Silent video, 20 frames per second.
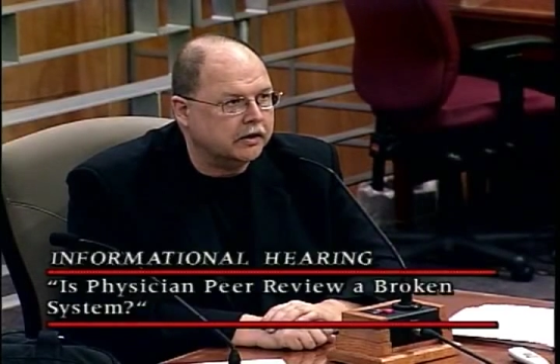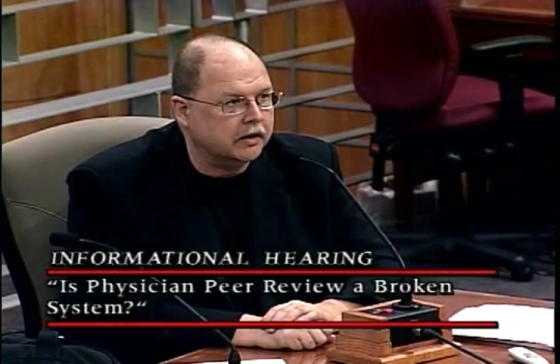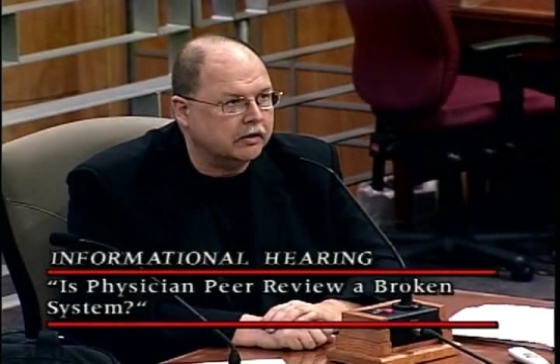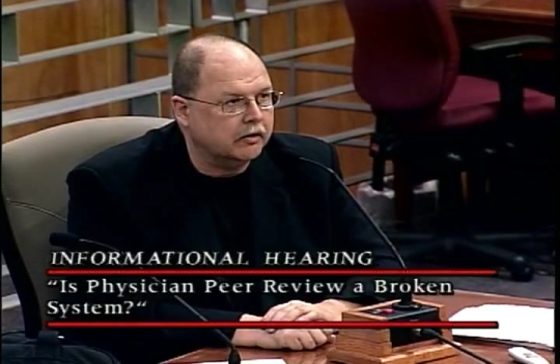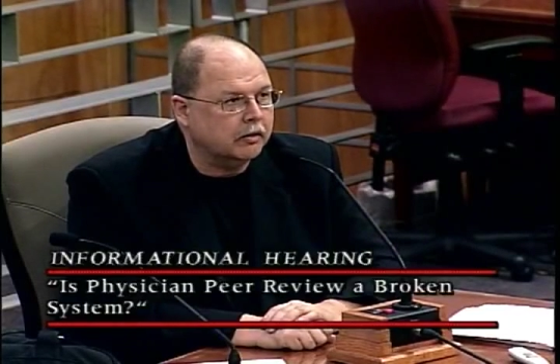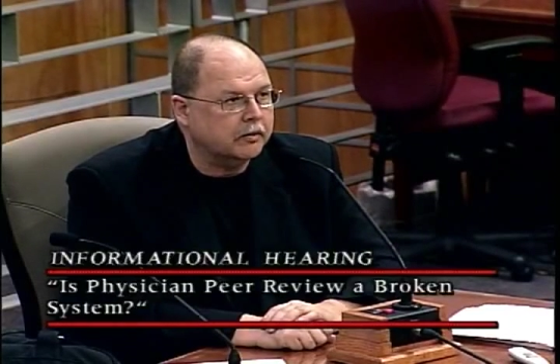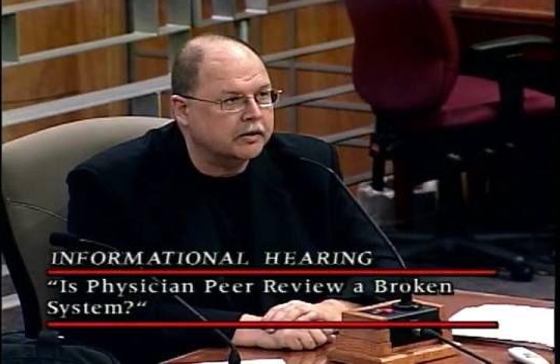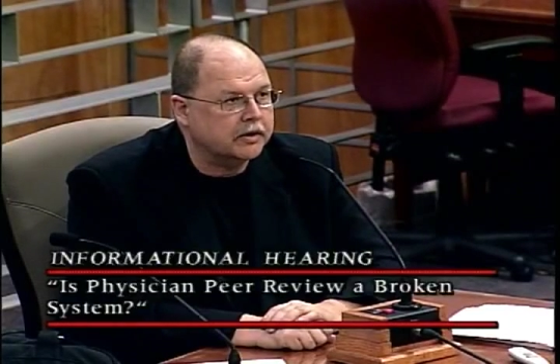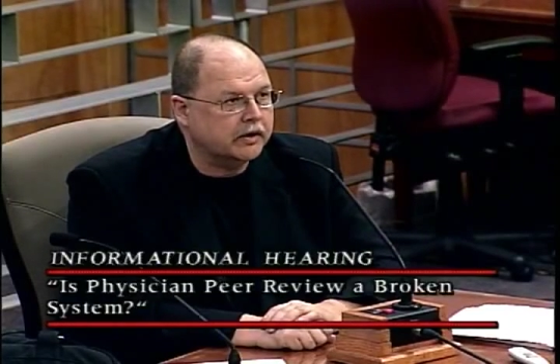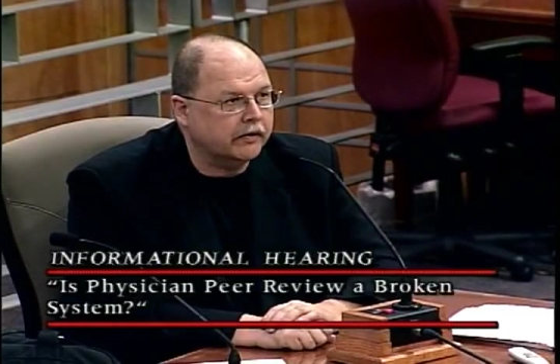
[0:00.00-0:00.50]

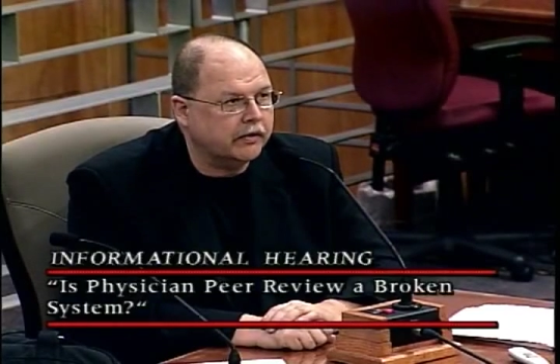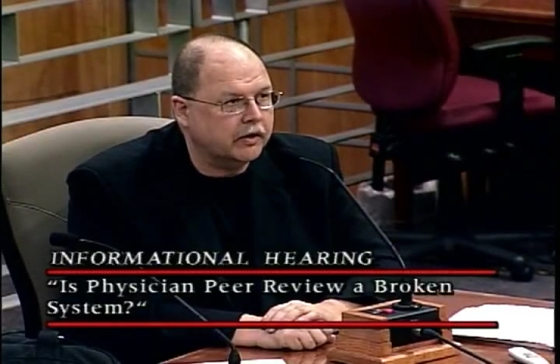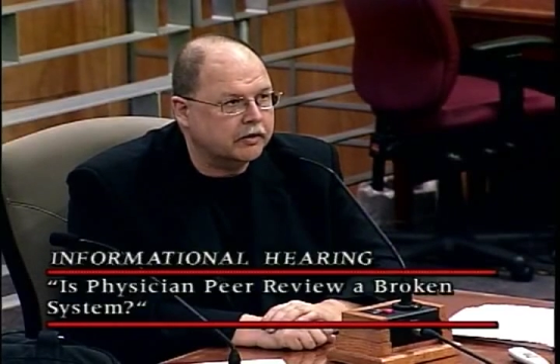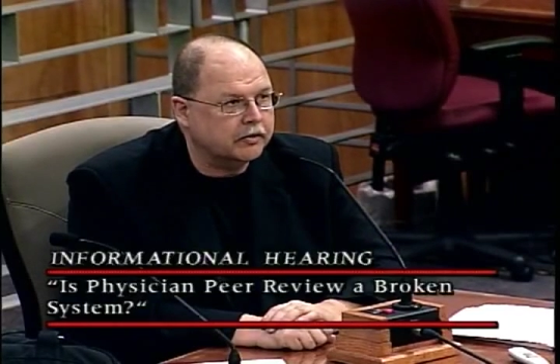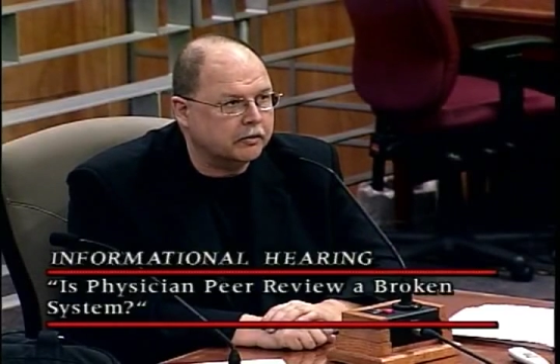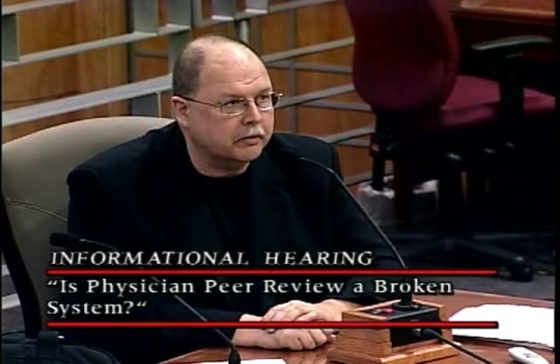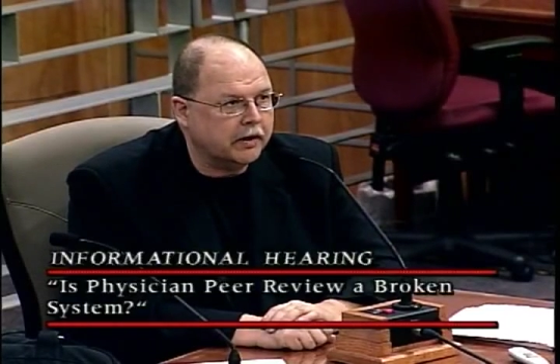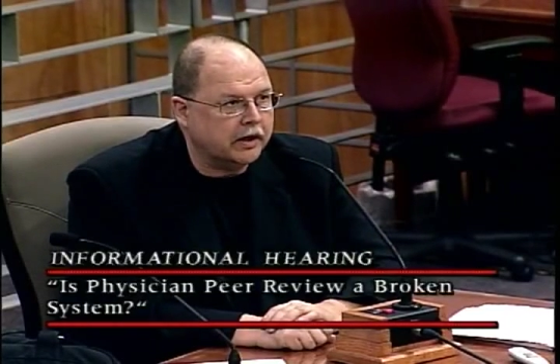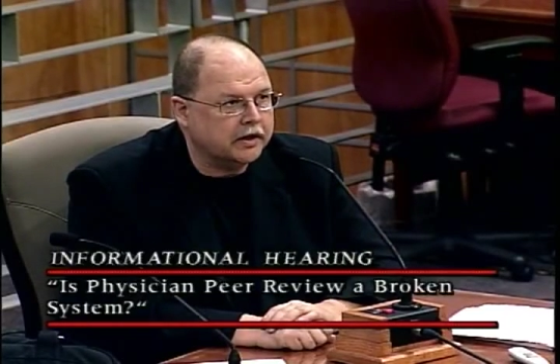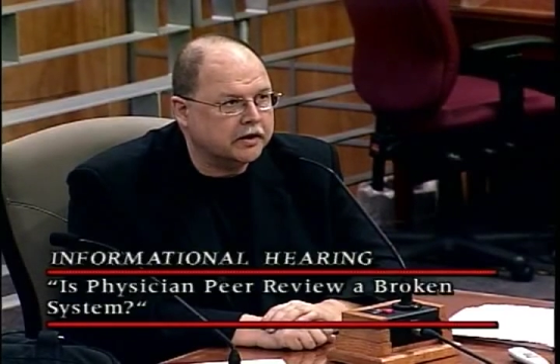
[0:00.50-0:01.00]
almost
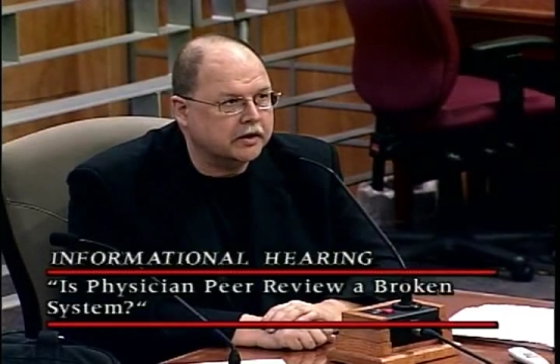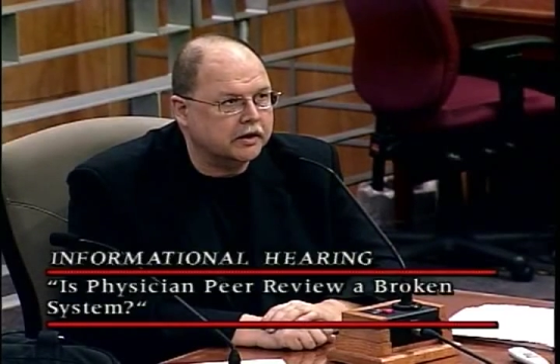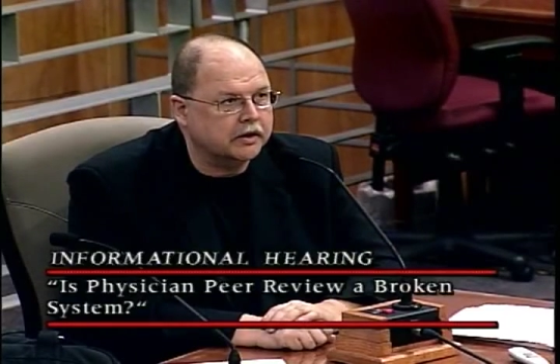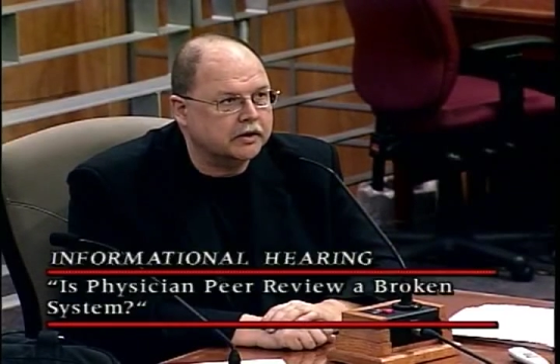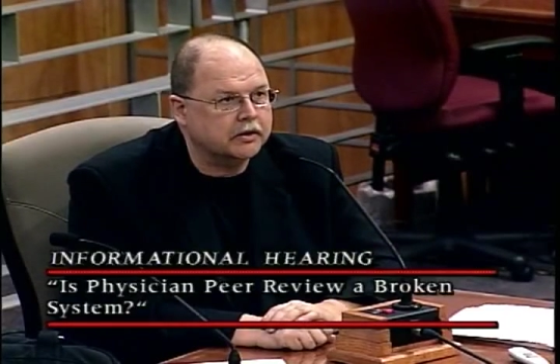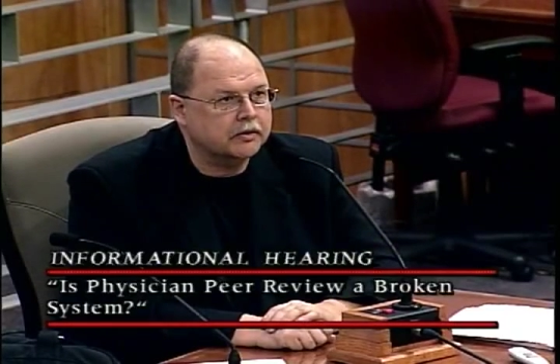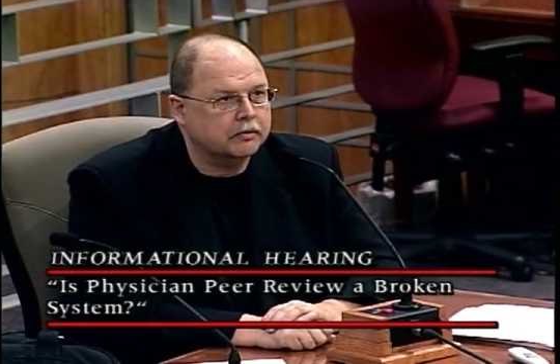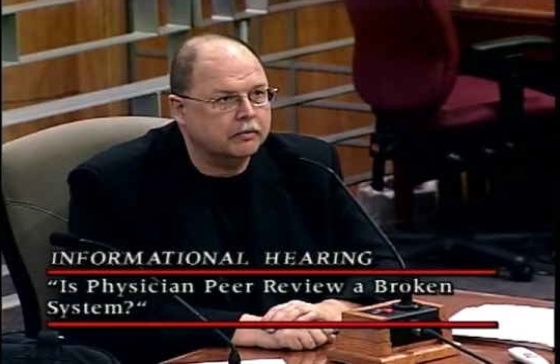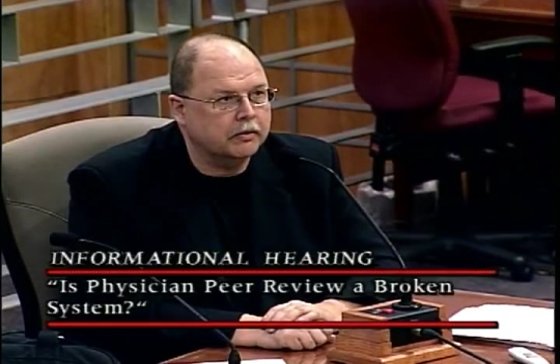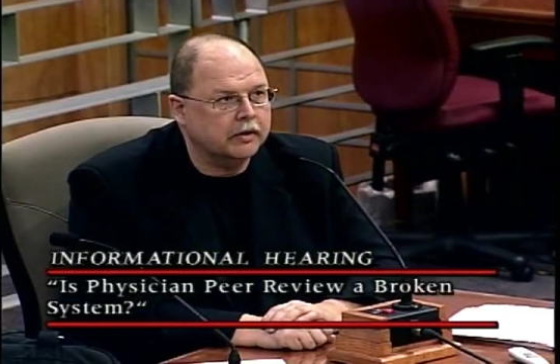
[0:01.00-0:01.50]
700
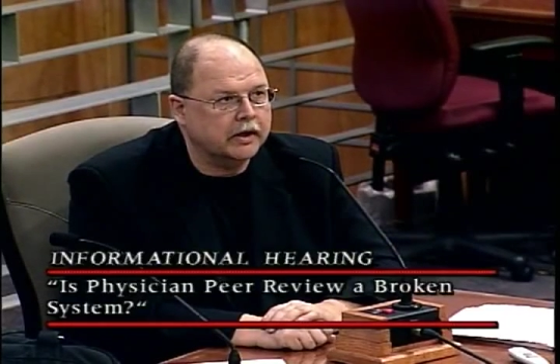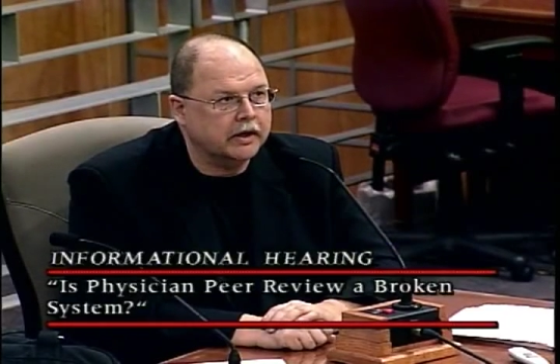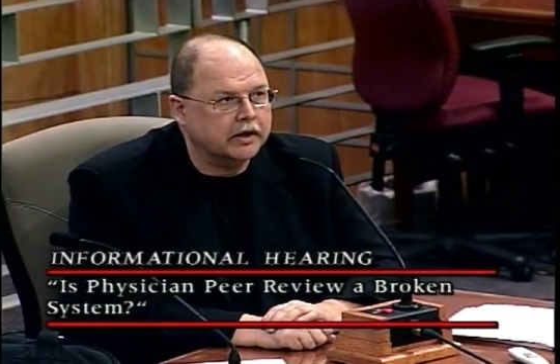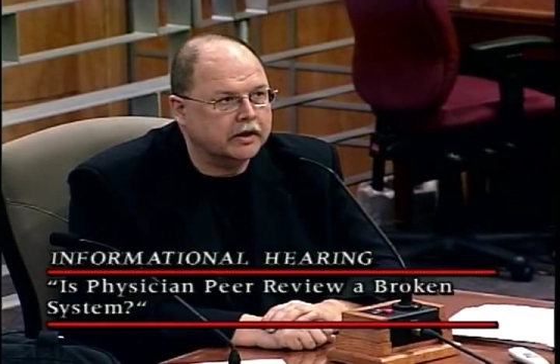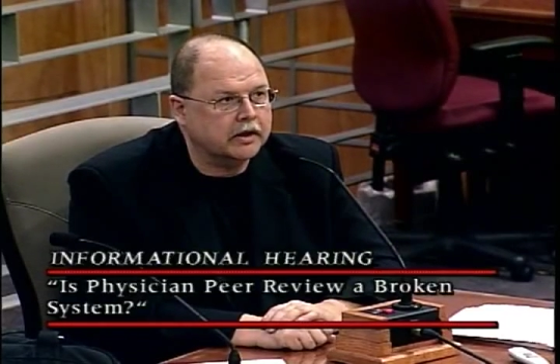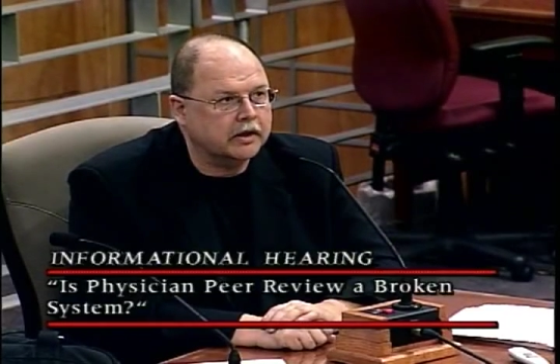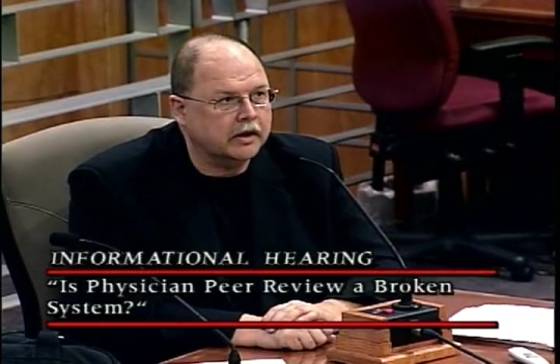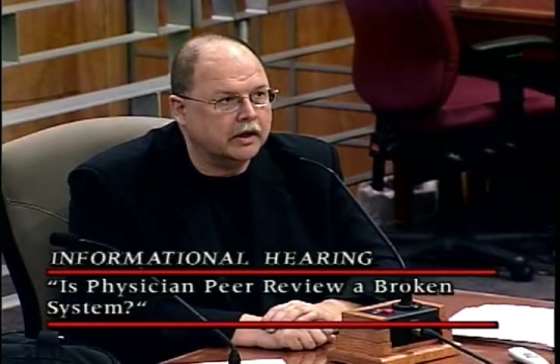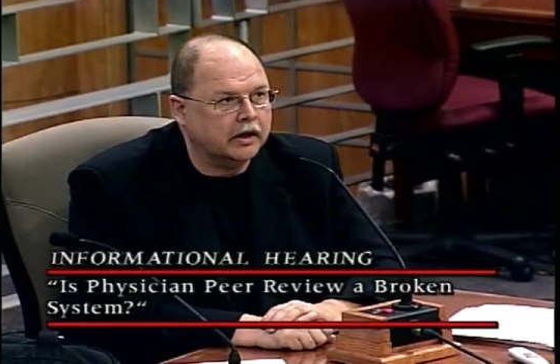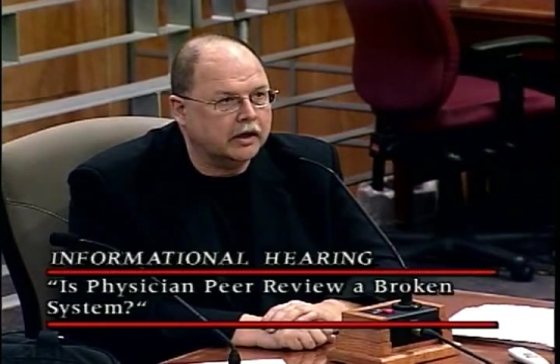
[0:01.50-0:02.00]
patients with